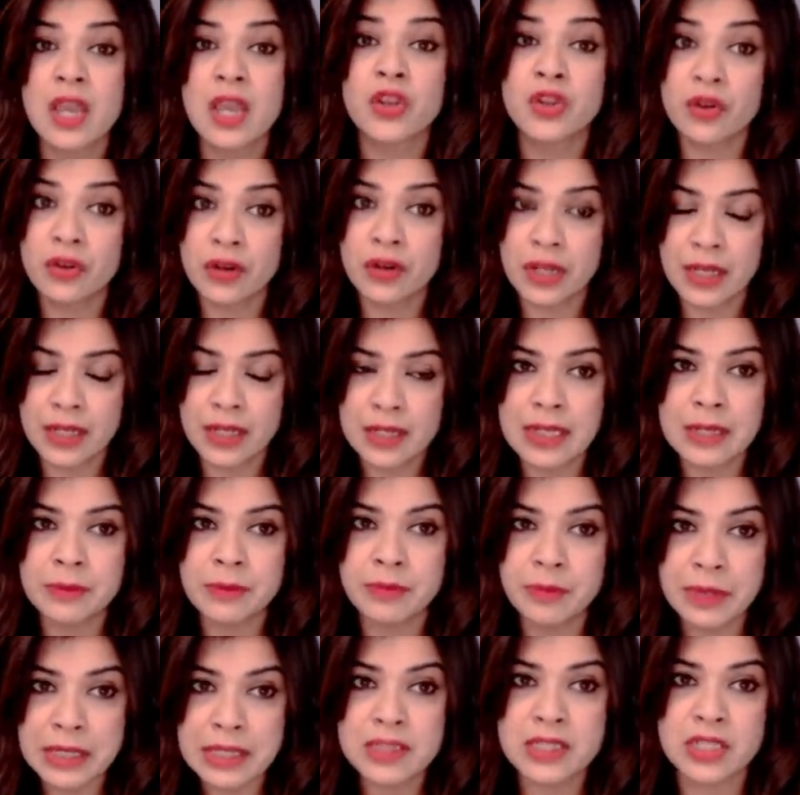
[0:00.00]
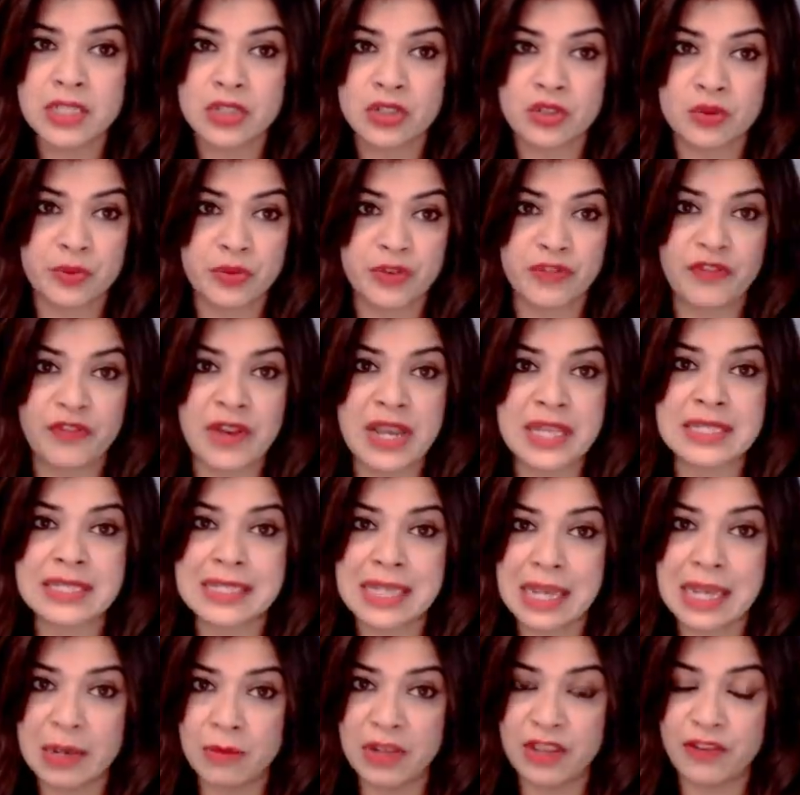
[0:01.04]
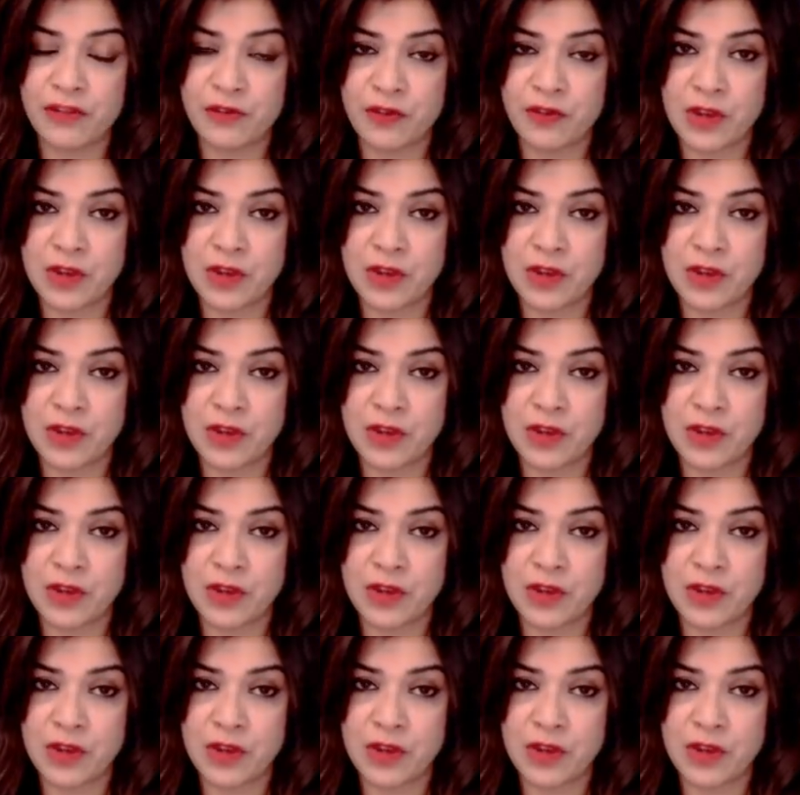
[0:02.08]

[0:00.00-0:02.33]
your inability to provide timely